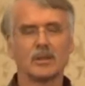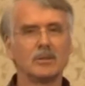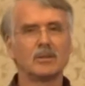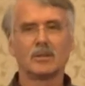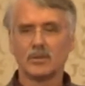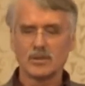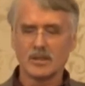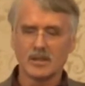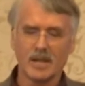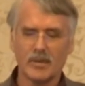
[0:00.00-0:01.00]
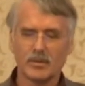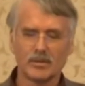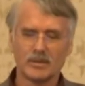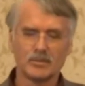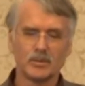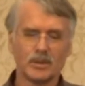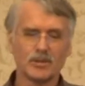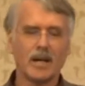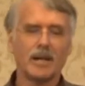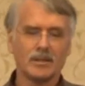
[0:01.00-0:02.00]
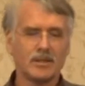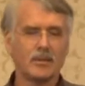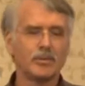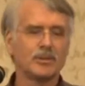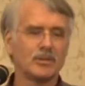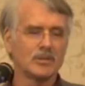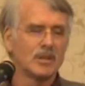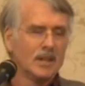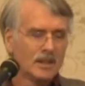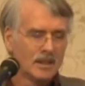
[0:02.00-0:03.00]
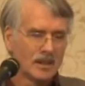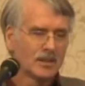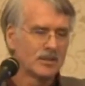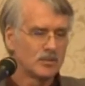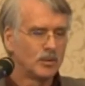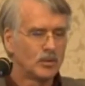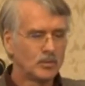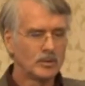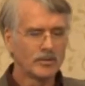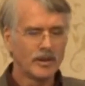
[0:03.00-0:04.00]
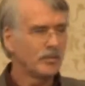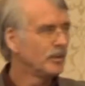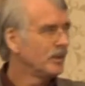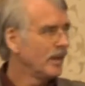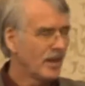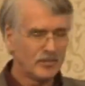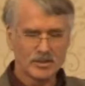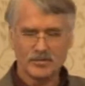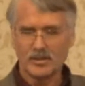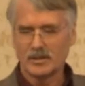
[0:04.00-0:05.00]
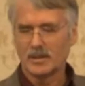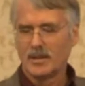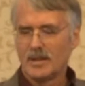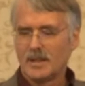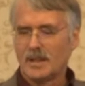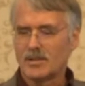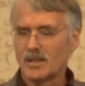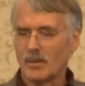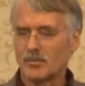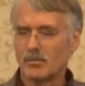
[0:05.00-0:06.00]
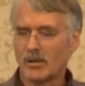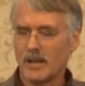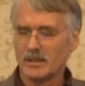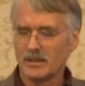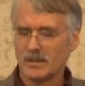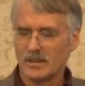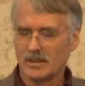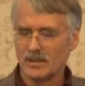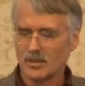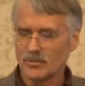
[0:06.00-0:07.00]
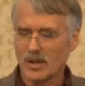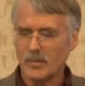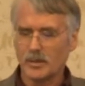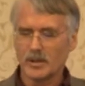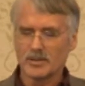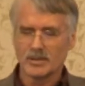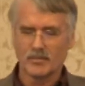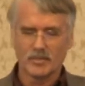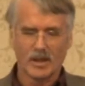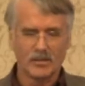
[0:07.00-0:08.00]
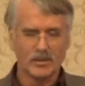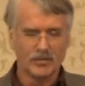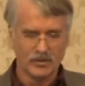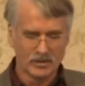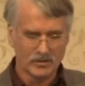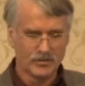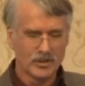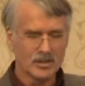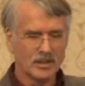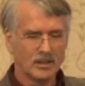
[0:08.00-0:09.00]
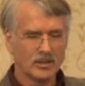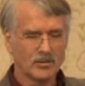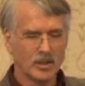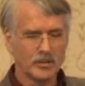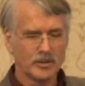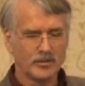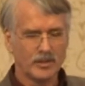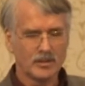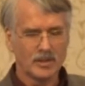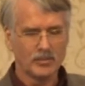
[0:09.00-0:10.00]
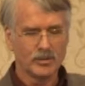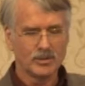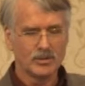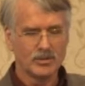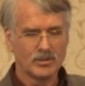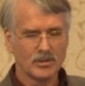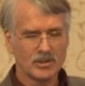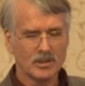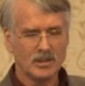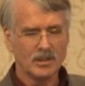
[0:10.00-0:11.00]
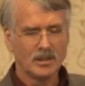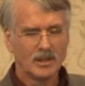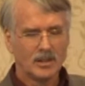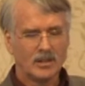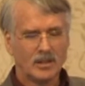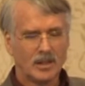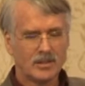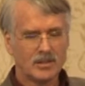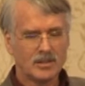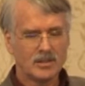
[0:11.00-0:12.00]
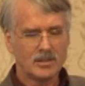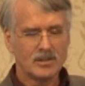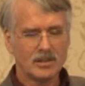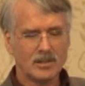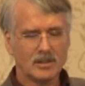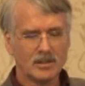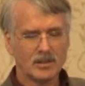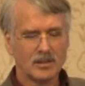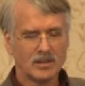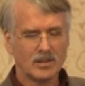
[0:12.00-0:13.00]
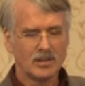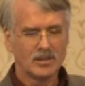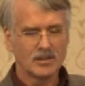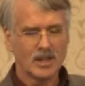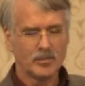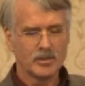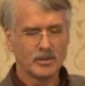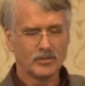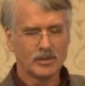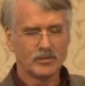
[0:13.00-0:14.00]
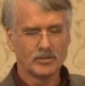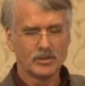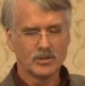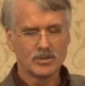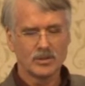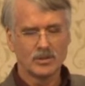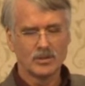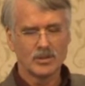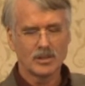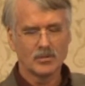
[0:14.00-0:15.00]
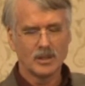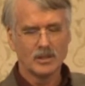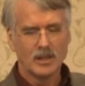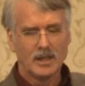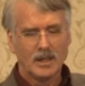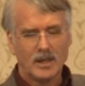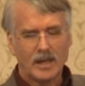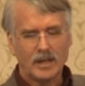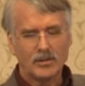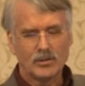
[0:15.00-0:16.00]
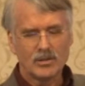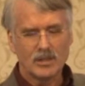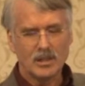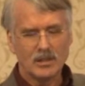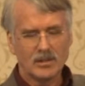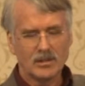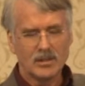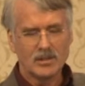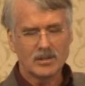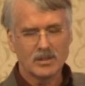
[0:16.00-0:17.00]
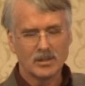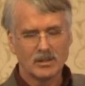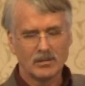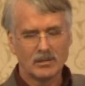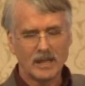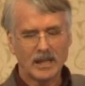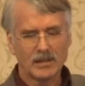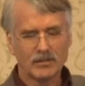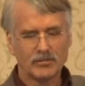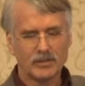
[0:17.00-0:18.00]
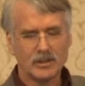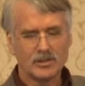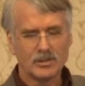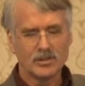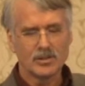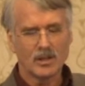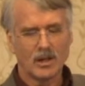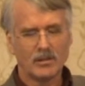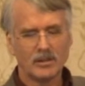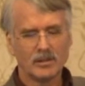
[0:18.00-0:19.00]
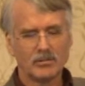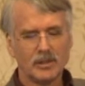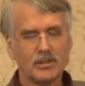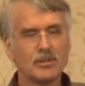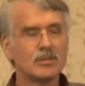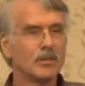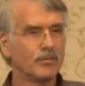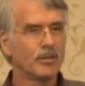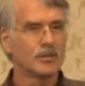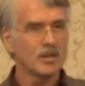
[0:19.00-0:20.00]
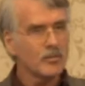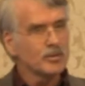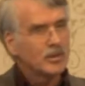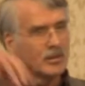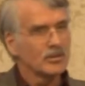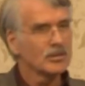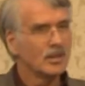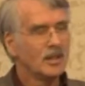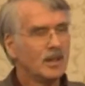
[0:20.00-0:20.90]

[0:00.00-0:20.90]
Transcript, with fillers: So Clausius clapeyron works higher temperatures, uh, there's more water vapor in the atmosphere, except right in the, in the tropics. If, if, you look firstly at the tropospheric temperatures, you can see the ITCZ and the, and the South Pacific Convergence Zone and so on. And you can see that these uh, negative regions are in the regions of the subsidence.